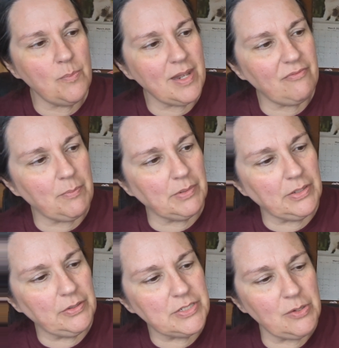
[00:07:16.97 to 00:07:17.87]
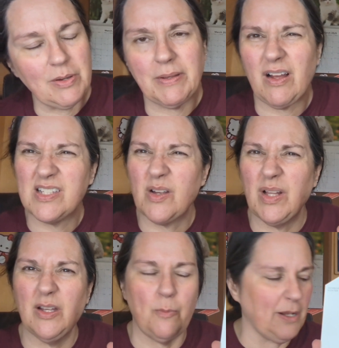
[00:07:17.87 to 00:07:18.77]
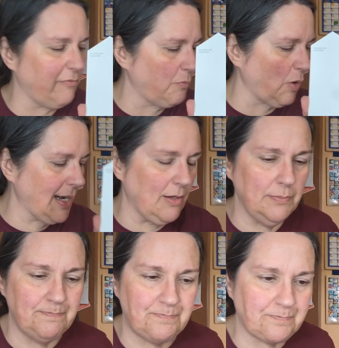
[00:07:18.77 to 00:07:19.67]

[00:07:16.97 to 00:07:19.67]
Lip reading: bit of a blue to it, but also a little bit of a brown.